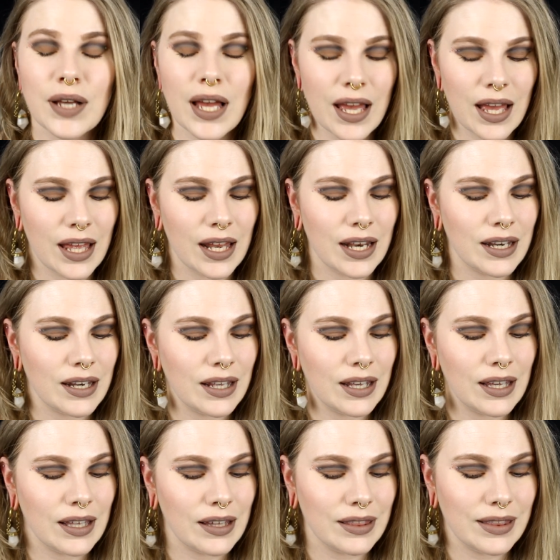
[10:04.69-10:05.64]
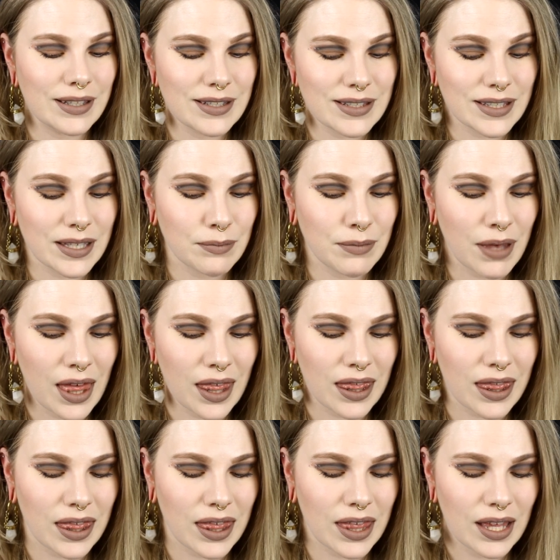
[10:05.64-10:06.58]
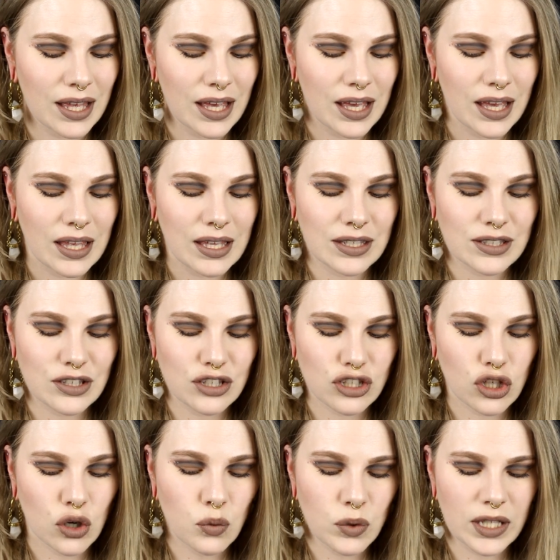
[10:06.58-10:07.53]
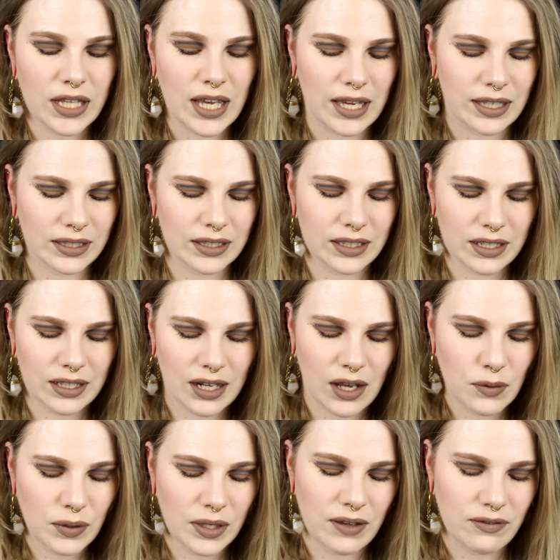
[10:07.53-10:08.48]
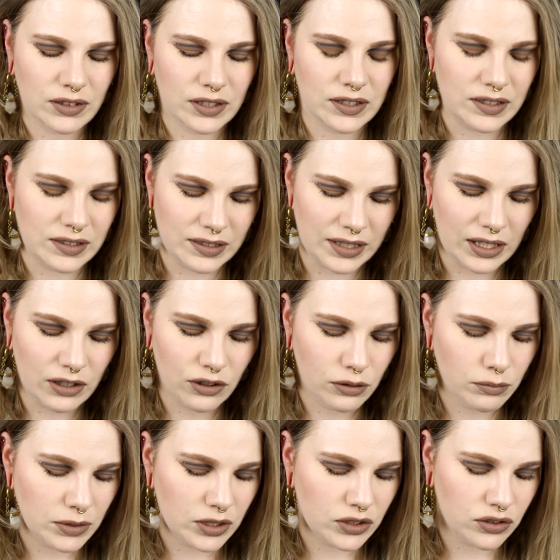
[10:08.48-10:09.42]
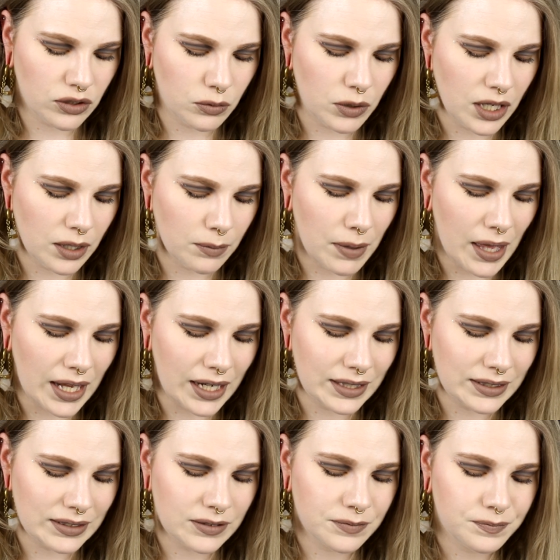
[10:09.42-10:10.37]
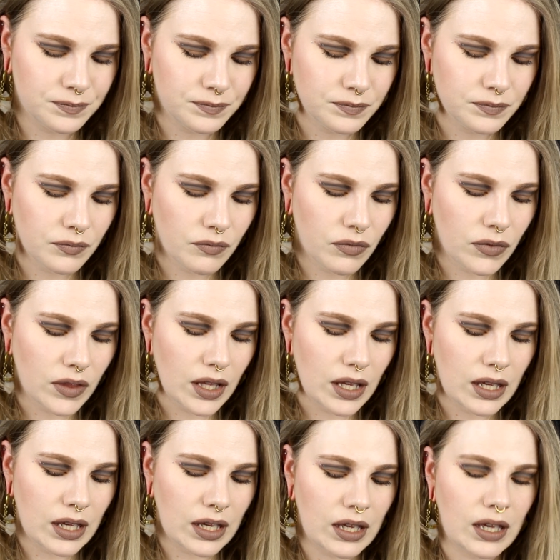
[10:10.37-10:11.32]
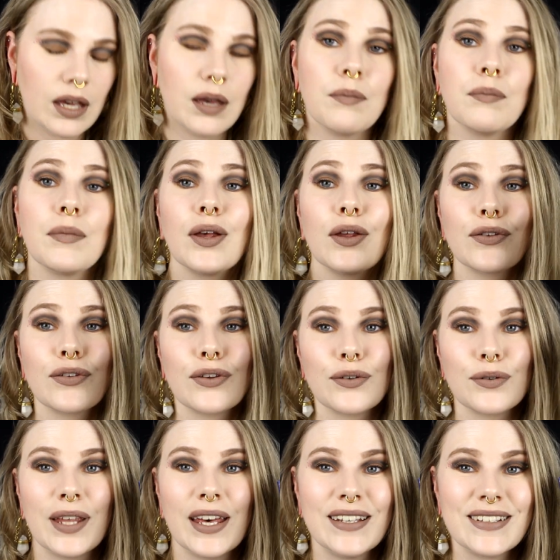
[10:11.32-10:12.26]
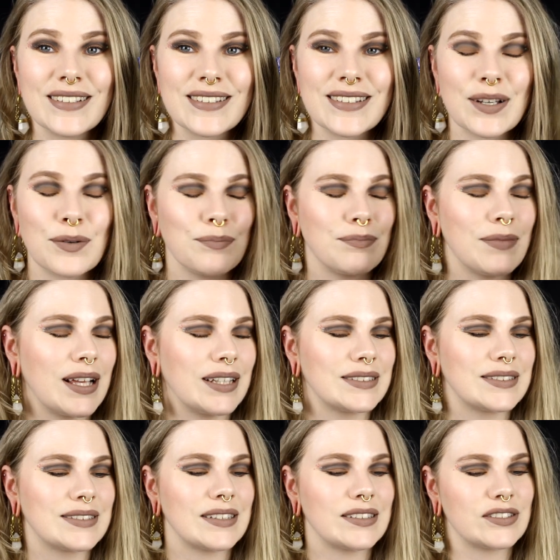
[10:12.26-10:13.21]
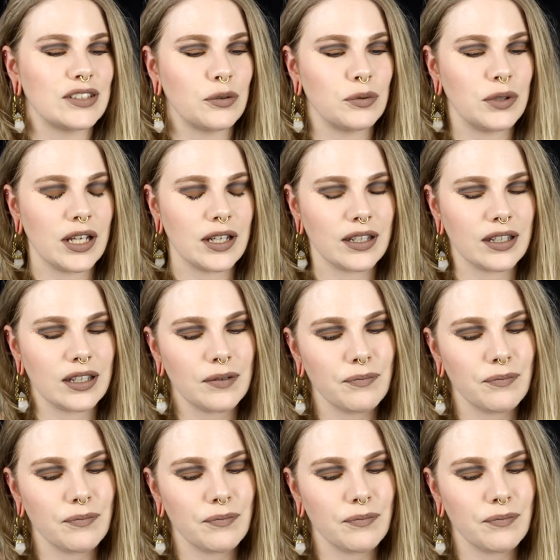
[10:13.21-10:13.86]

And uh, this month Zodiac. And now I have concealer on my Zodiac palette. Um, so this month's Zodiac.